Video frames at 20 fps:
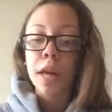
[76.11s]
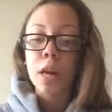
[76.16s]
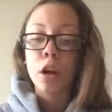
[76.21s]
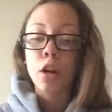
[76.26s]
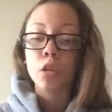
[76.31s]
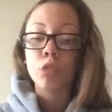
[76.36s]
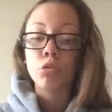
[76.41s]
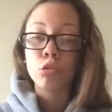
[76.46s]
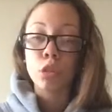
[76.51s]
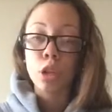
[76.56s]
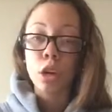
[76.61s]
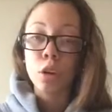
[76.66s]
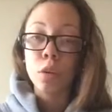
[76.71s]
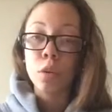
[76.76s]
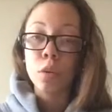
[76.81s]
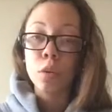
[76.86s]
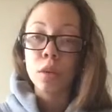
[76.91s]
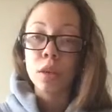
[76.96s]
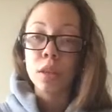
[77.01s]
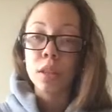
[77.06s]
and
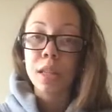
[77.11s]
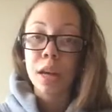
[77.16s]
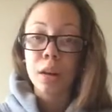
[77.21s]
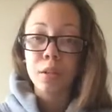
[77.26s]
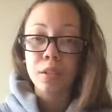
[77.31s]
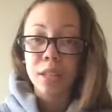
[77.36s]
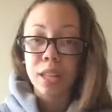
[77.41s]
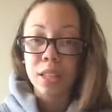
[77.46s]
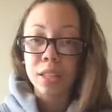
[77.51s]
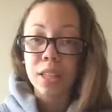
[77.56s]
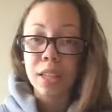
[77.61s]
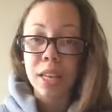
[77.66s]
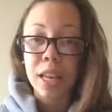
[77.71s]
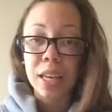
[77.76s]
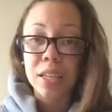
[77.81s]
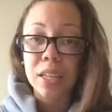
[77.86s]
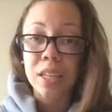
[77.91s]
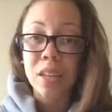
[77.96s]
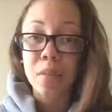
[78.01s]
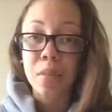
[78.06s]
although that was not the
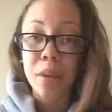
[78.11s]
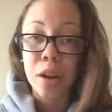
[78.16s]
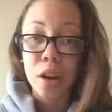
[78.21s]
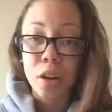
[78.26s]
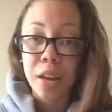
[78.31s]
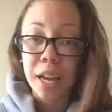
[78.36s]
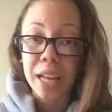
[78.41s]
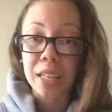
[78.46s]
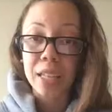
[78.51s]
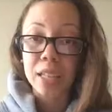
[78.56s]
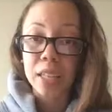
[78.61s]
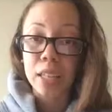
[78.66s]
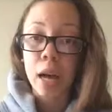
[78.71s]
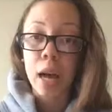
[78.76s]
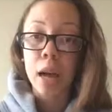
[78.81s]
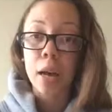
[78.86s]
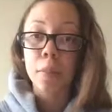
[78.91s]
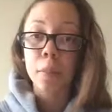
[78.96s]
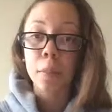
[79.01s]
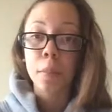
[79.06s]
case in America at the
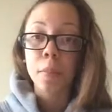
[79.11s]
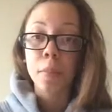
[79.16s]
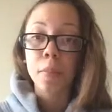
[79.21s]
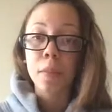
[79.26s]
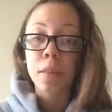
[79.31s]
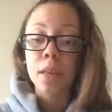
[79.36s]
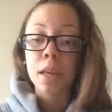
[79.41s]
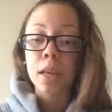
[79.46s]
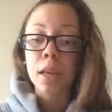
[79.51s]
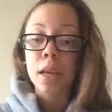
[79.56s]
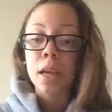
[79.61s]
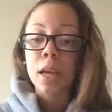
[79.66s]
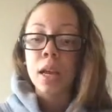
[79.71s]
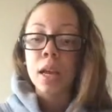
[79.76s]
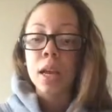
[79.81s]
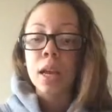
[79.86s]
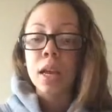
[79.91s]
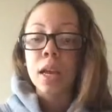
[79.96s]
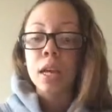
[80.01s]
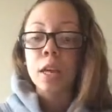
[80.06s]
time,
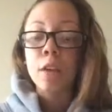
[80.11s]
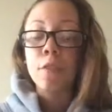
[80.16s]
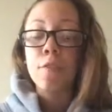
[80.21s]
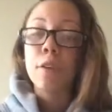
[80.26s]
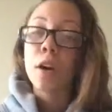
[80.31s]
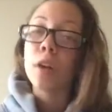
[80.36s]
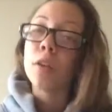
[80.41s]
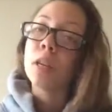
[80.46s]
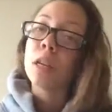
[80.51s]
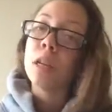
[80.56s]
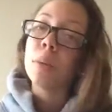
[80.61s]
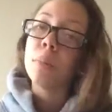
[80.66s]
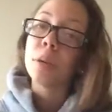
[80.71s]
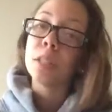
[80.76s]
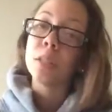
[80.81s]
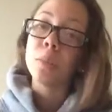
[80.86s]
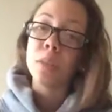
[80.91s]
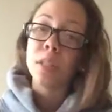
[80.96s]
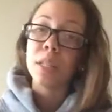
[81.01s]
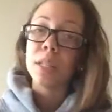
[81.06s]
he felt it
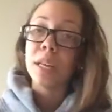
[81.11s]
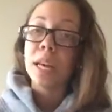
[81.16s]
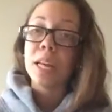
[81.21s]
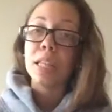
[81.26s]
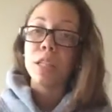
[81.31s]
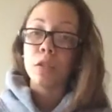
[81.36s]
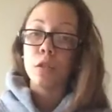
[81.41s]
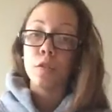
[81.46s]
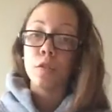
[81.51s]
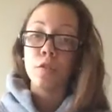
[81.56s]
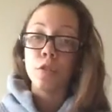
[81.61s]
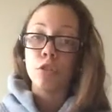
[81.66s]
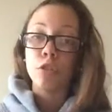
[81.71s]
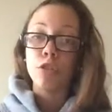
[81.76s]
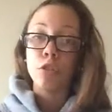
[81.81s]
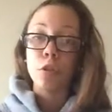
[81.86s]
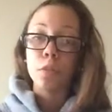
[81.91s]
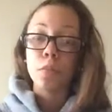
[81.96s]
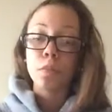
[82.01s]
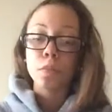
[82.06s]
must be the case in the
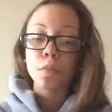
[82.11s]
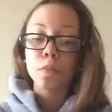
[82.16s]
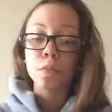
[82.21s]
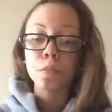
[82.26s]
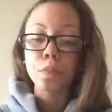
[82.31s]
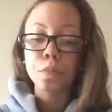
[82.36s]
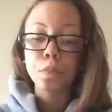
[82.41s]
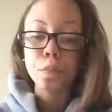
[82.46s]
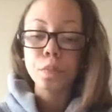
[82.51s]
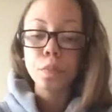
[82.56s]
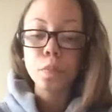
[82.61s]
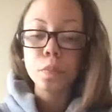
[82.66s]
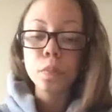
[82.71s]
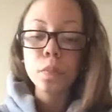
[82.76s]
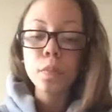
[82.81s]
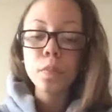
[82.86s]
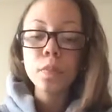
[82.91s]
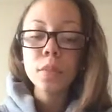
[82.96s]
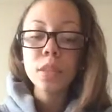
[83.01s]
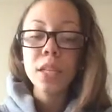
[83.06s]
future.
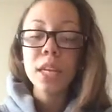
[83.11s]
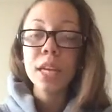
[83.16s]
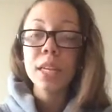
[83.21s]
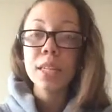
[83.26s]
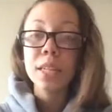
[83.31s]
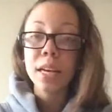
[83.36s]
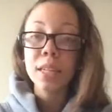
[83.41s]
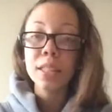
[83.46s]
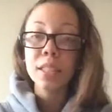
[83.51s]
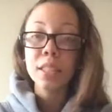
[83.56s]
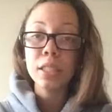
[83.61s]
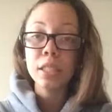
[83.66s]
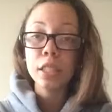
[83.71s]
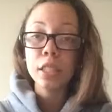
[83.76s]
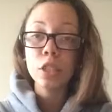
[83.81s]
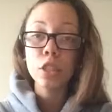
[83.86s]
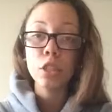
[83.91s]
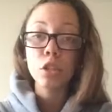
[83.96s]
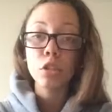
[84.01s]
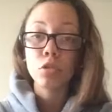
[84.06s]
In
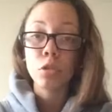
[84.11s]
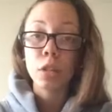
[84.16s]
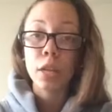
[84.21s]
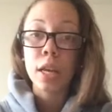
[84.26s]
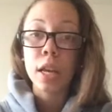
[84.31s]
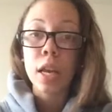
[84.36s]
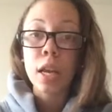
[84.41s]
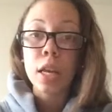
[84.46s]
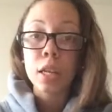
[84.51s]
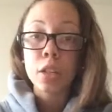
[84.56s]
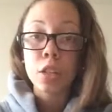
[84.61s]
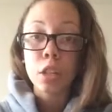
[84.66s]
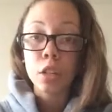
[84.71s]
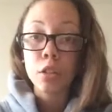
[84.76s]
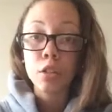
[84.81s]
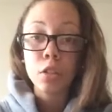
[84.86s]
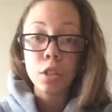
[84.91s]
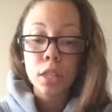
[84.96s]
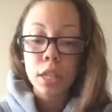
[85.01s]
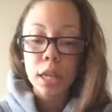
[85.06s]
1963,
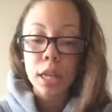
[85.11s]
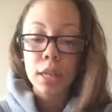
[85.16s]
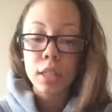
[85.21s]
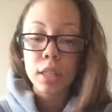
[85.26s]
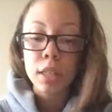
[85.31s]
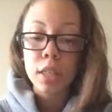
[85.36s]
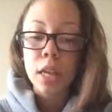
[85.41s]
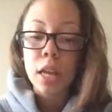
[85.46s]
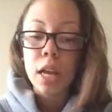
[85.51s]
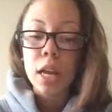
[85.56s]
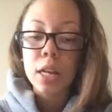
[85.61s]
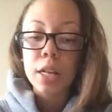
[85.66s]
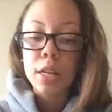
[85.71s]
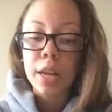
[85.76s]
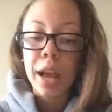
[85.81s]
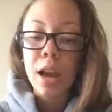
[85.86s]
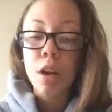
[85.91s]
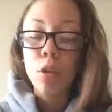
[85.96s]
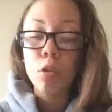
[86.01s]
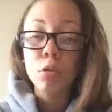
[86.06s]
Southern states
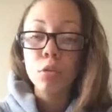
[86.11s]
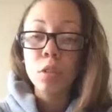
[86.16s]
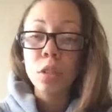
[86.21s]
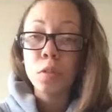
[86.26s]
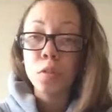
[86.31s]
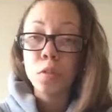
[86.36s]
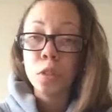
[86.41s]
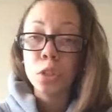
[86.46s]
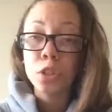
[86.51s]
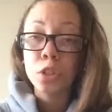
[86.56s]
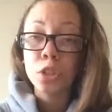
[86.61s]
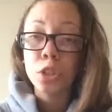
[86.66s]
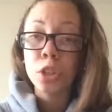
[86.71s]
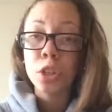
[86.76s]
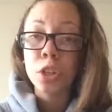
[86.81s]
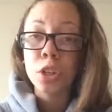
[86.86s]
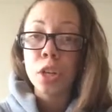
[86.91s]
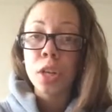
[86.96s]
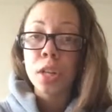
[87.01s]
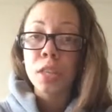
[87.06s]
not only
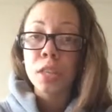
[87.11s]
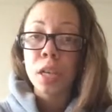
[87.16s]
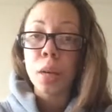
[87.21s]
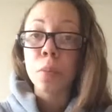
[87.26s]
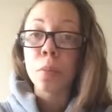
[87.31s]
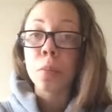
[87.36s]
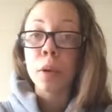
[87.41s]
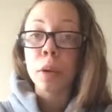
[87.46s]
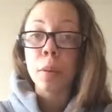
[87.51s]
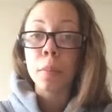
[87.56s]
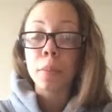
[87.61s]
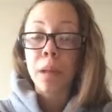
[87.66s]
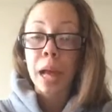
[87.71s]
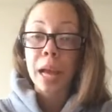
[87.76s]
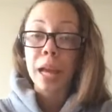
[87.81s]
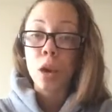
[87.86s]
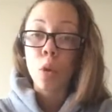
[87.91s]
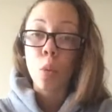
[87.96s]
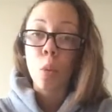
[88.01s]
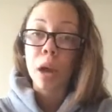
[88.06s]
featured separate
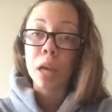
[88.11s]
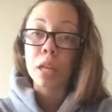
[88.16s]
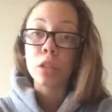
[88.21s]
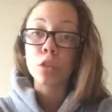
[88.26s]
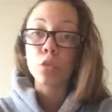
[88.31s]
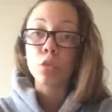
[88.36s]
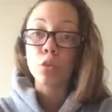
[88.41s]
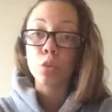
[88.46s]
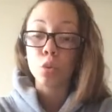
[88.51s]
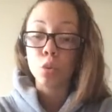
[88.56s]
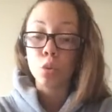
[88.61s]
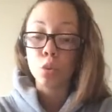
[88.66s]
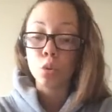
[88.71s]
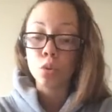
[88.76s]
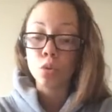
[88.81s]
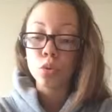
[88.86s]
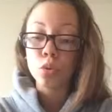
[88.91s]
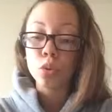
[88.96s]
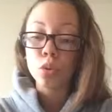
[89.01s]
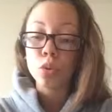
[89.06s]
black and white
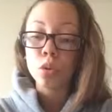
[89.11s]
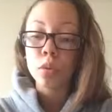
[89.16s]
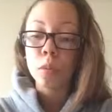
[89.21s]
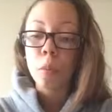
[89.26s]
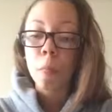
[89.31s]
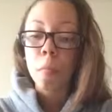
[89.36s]
schools,